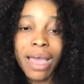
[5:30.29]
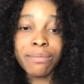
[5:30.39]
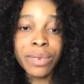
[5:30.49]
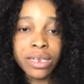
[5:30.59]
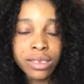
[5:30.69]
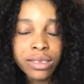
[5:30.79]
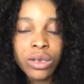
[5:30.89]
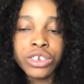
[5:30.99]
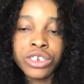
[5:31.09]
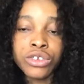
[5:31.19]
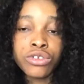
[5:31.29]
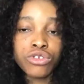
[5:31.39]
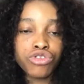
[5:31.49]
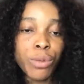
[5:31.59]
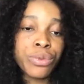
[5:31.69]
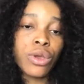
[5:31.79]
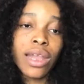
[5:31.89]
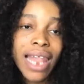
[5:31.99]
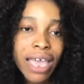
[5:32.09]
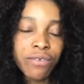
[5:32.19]
And please continue to drop your
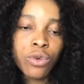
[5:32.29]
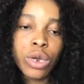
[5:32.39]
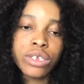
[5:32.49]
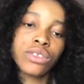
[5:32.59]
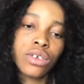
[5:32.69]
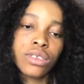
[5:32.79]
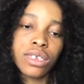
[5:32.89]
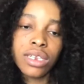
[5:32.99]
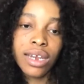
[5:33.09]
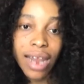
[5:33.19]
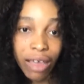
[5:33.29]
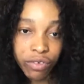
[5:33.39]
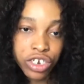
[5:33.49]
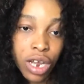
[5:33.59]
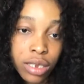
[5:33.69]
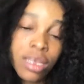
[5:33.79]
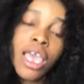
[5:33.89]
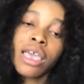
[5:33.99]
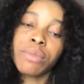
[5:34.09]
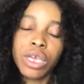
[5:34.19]
live questions in the live chat
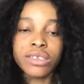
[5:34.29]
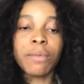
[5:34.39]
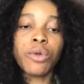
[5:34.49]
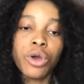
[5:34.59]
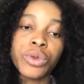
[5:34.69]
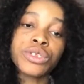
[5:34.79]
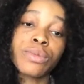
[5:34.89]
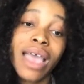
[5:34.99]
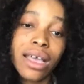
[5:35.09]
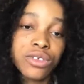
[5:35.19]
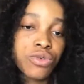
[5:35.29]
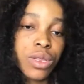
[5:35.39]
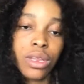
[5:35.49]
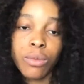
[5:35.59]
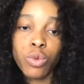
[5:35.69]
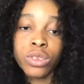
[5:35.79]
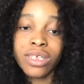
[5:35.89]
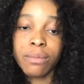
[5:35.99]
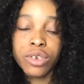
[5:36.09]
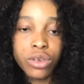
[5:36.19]
because I'm going to be answering them once
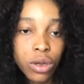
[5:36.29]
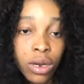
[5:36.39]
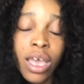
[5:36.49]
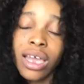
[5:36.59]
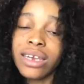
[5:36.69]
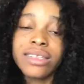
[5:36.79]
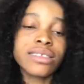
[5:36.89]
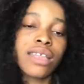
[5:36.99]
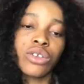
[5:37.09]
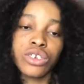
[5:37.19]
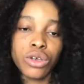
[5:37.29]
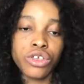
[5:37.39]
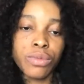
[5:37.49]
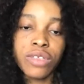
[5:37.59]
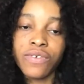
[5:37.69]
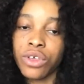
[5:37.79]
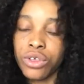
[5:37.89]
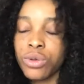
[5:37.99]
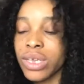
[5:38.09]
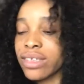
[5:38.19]
I'm done listing out documents for your
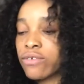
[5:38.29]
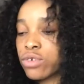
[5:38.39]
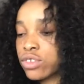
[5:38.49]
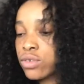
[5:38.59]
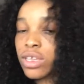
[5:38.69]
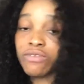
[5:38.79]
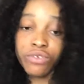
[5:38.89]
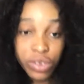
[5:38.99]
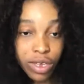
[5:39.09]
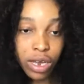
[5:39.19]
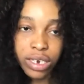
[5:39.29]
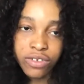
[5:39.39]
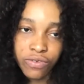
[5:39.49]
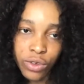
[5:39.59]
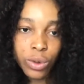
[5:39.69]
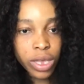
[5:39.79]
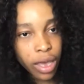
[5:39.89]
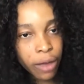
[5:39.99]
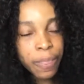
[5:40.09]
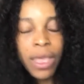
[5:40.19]
US F1 student visa interview.
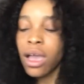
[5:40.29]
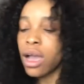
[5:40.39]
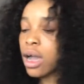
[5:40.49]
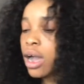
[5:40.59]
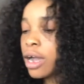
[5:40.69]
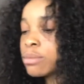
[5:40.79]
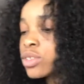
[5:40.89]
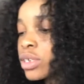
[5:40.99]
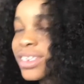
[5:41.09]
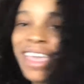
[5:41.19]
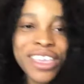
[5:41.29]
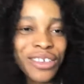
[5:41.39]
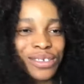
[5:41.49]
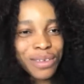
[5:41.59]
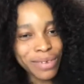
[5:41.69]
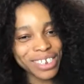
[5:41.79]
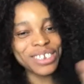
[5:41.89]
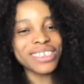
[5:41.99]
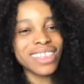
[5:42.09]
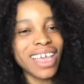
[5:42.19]
Okay. So thank you. Somebody
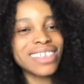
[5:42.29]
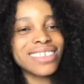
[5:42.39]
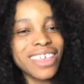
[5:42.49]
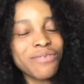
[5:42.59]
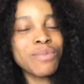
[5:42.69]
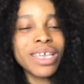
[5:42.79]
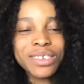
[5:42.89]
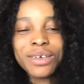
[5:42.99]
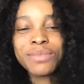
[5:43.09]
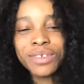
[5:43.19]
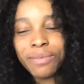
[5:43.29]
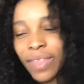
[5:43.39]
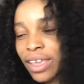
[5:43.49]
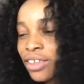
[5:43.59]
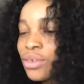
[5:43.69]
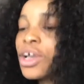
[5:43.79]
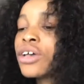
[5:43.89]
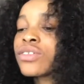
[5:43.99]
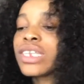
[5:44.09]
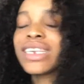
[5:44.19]
just liked, give me a thumbs up. Thank you.
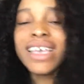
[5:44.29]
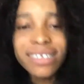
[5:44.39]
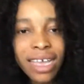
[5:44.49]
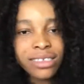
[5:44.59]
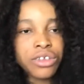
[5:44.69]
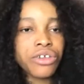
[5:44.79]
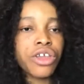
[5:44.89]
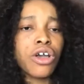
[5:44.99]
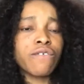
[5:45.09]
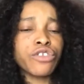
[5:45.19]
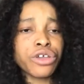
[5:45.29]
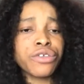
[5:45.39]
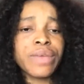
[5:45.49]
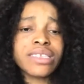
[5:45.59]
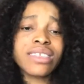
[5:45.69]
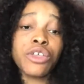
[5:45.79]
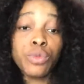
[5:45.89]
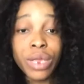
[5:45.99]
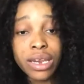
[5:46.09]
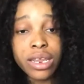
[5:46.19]
So the next category of documents that you'll
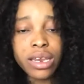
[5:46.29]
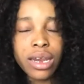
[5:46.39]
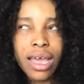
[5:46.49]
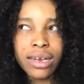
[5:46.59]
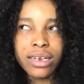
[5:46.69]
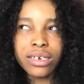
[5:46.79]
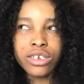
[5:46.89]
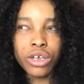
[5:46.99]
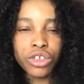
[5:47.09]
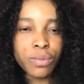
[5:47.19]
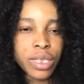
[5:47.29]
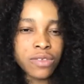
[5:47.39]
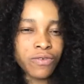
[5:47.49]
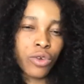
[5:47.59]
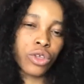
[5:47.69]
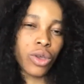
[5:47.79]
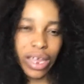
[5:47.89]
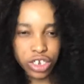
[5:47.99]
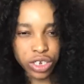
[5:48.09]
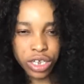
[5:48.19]
be needing are the documents for your
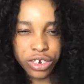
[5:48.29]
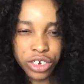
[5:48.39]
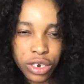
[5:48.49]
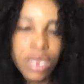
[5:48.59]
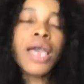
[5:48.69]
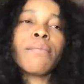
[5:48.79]
education.